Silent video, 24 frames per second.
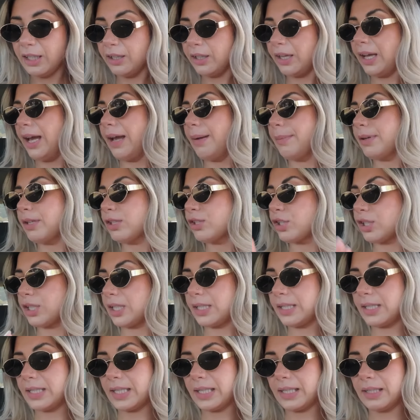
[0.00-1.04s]
look how much
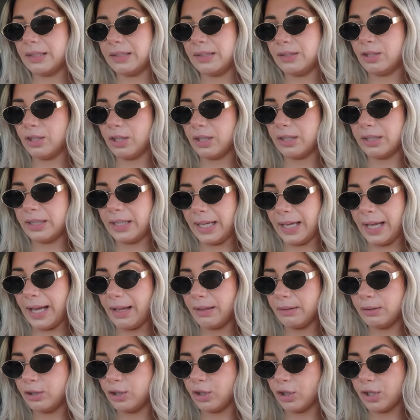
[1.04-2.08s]
it's like dirt,
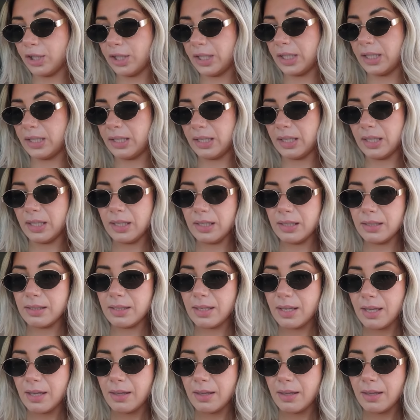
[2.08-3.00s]
how dirty it is.